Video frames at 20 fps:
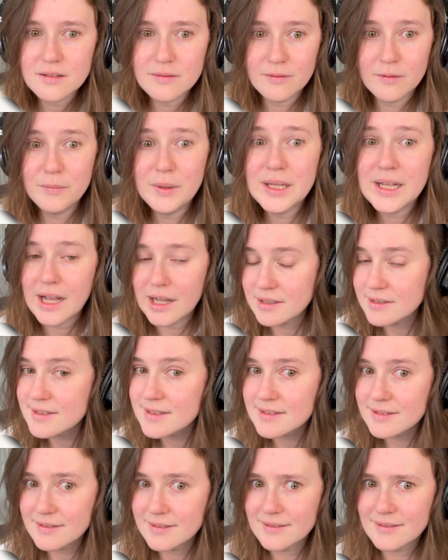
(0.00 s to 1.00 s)

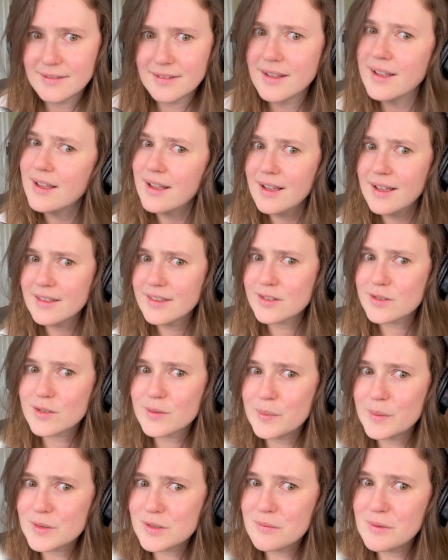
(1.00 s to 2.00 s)
because this is
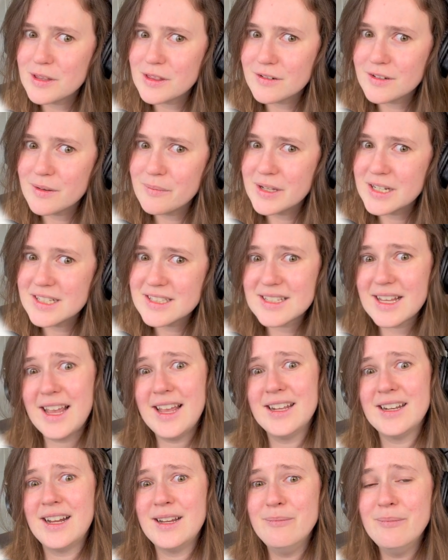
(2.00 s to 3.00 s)
supposed to be 30 minutes
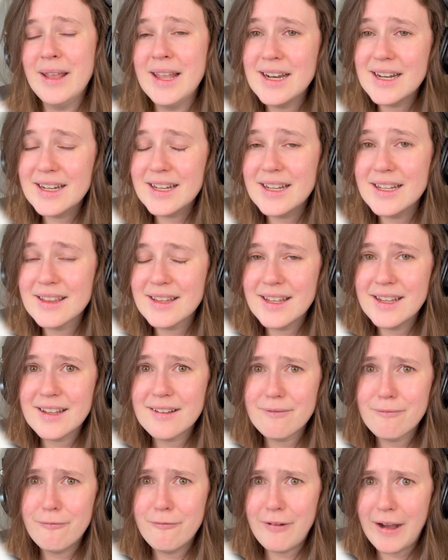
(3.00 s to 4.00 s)
and I made it in like
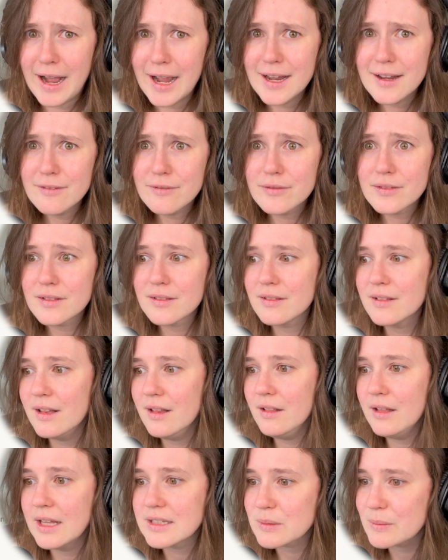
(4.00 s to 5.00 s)
5,
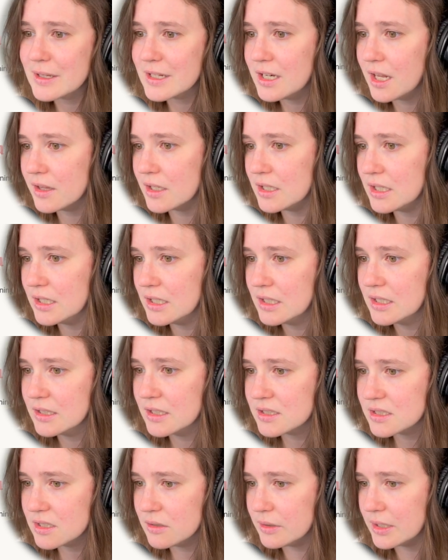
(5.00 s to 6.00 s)
let's make another.
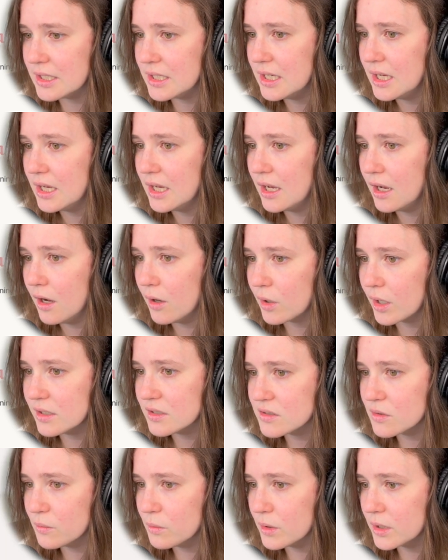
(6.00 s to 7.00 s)
Let's do it. Okay,
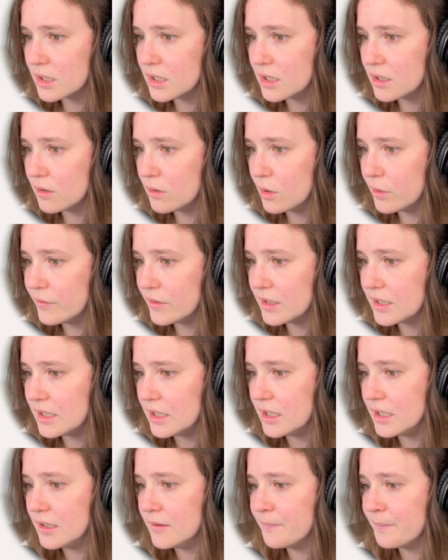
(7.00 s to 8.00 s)
we're gonna go over
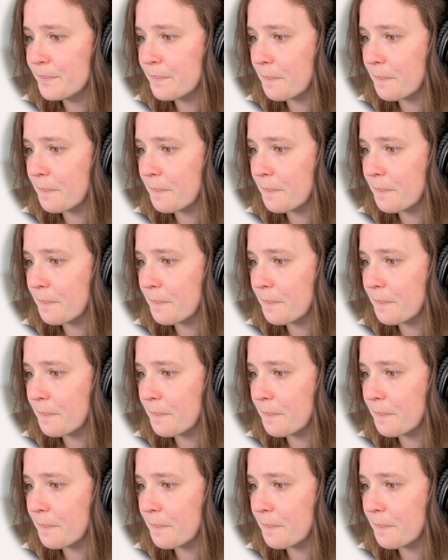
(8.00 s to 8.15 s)
here.